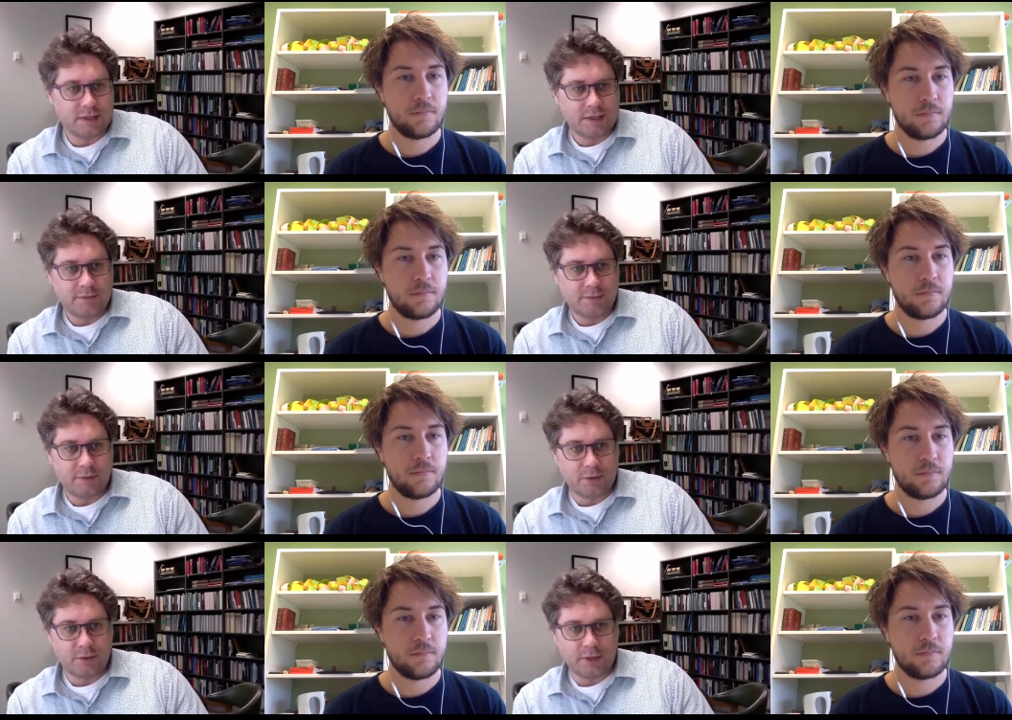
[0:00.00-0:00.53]

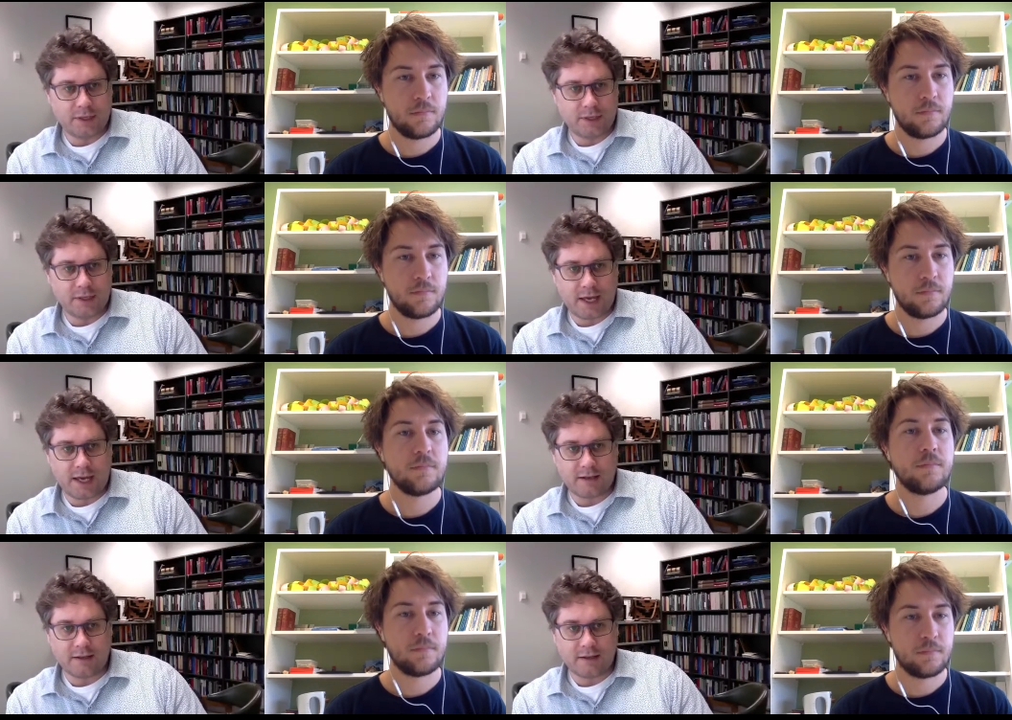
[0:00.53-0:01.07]
Speaker 1: between the
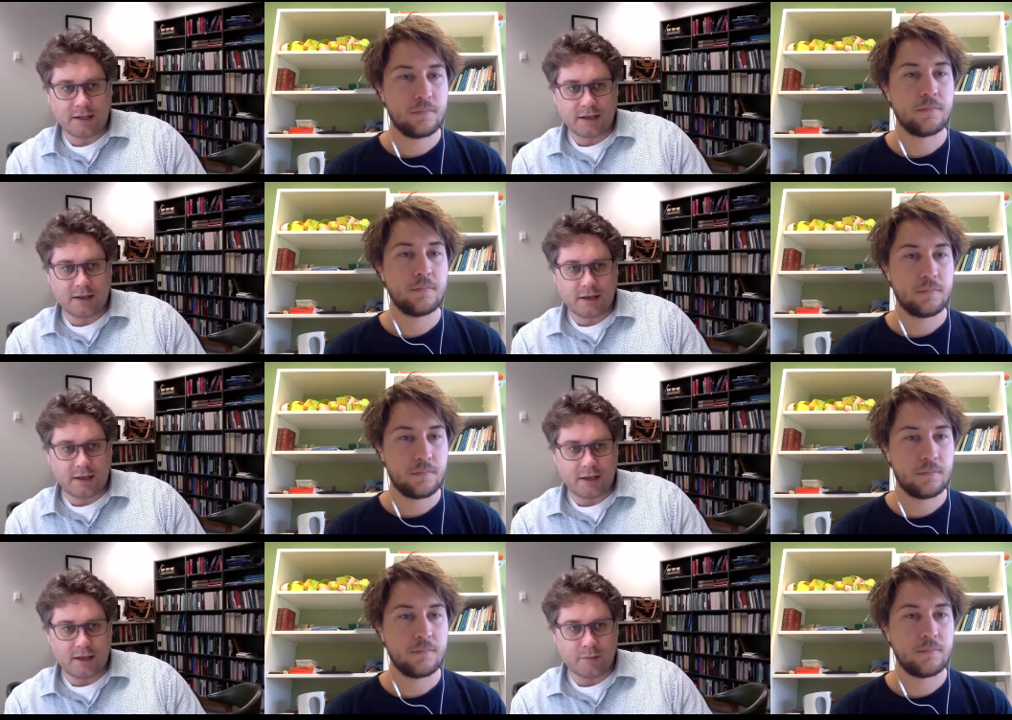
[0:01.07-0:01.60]
Catholic
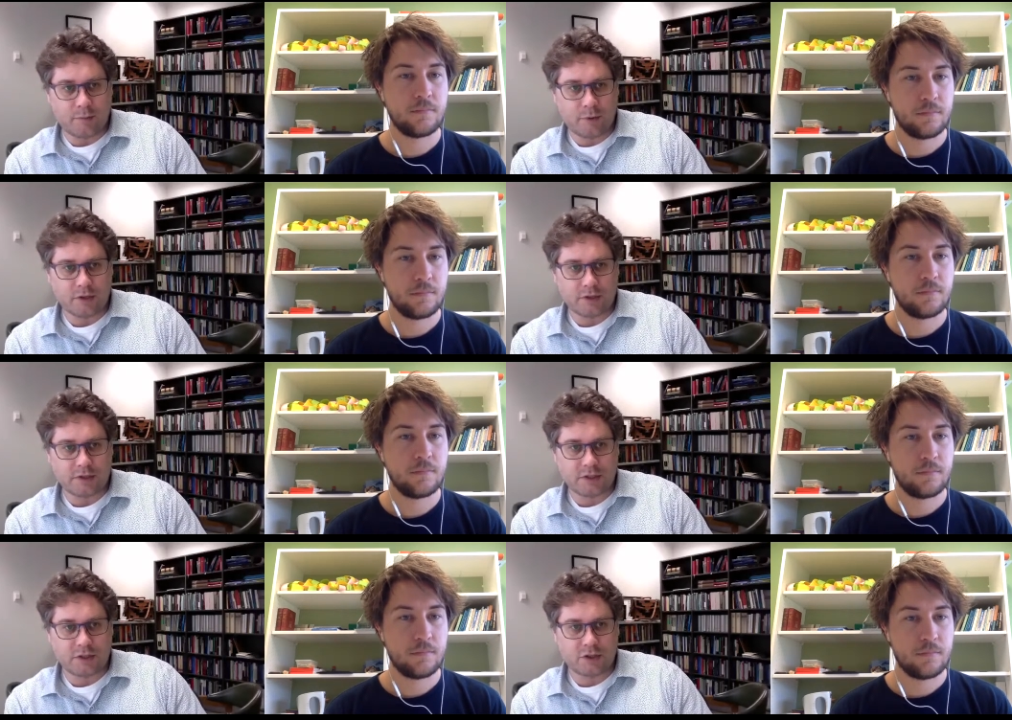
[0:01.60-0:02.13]
and the
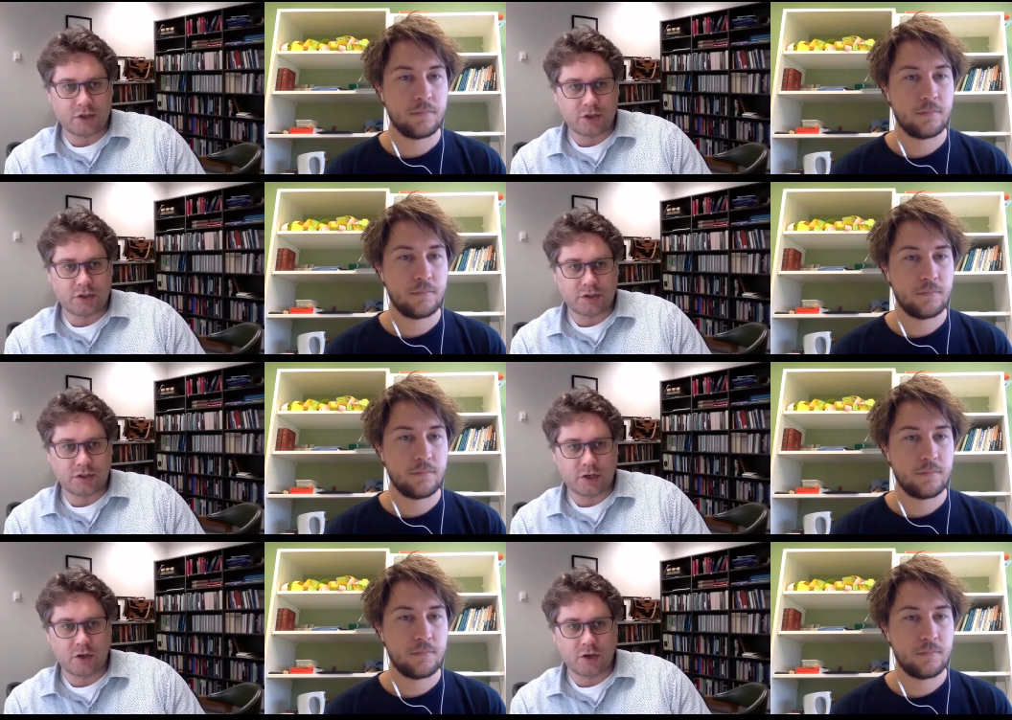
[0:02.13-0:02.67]
Protestant churches
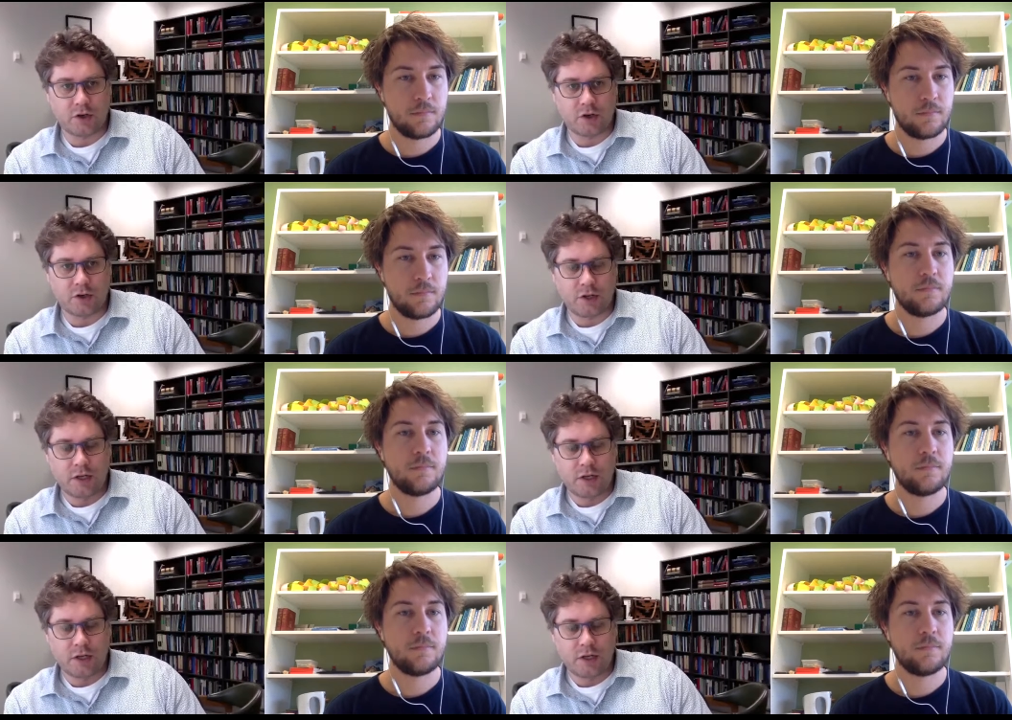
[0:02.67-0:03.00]
occurred.